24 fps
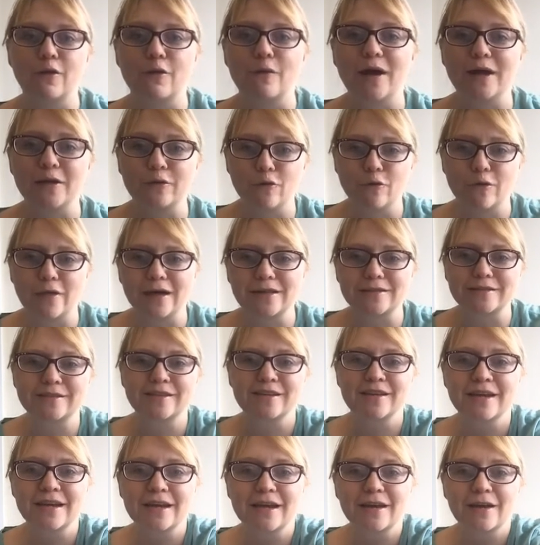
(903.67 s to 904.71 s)
Although I know
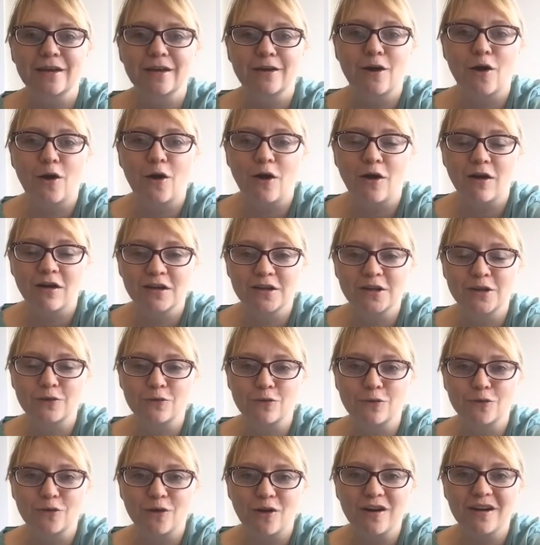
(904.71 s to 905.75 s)
that's,
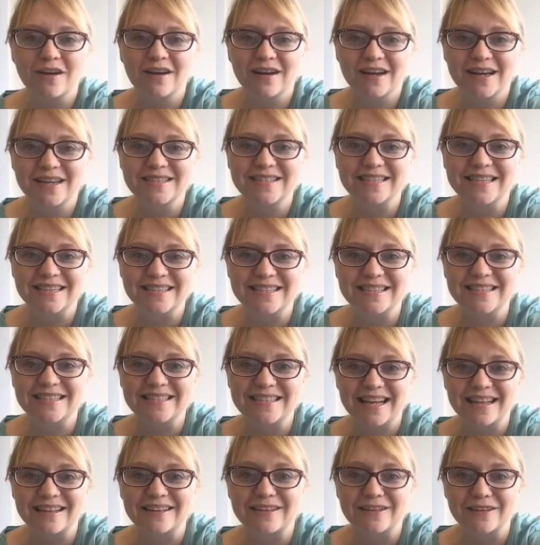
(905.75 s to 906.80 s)
you know, not as easy
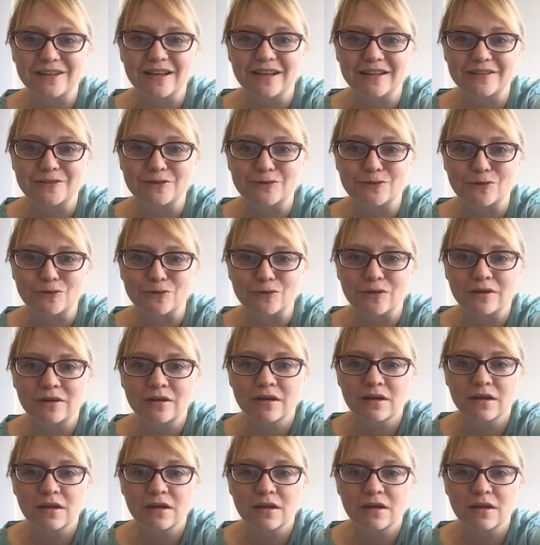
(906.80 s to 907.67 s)
said as done.